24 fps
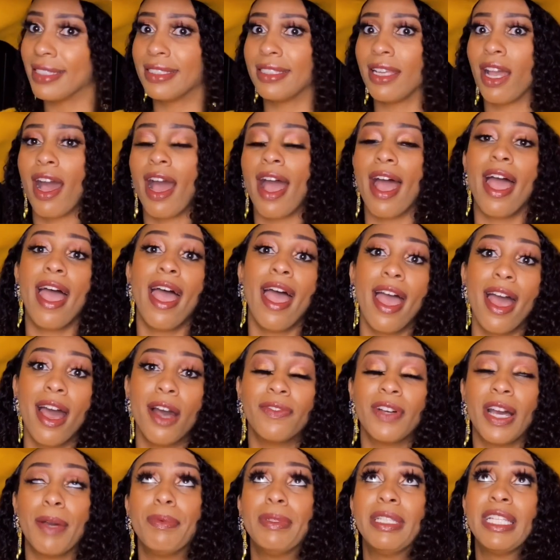Y'all, I have,
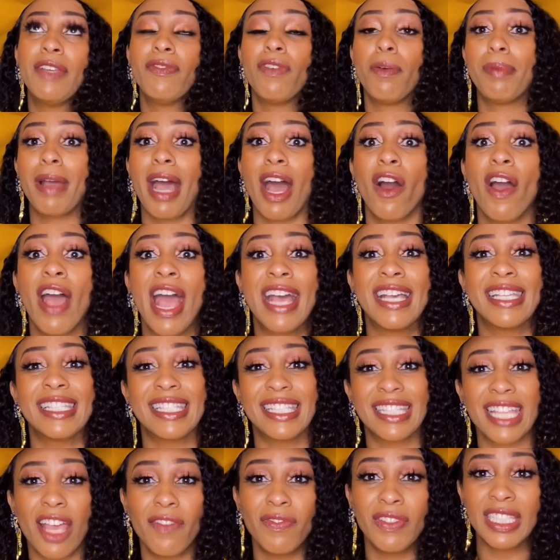I believe, about
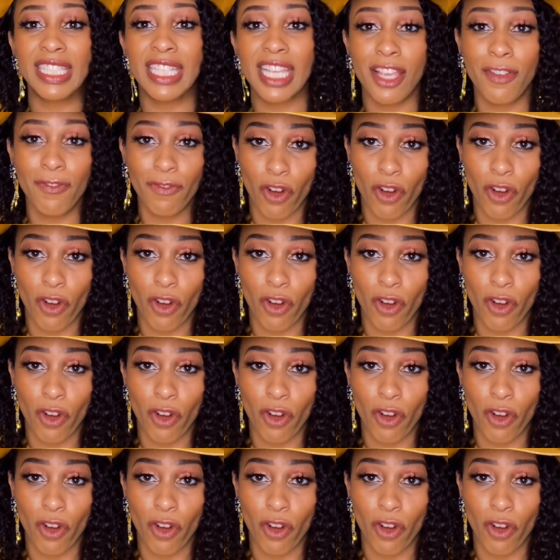17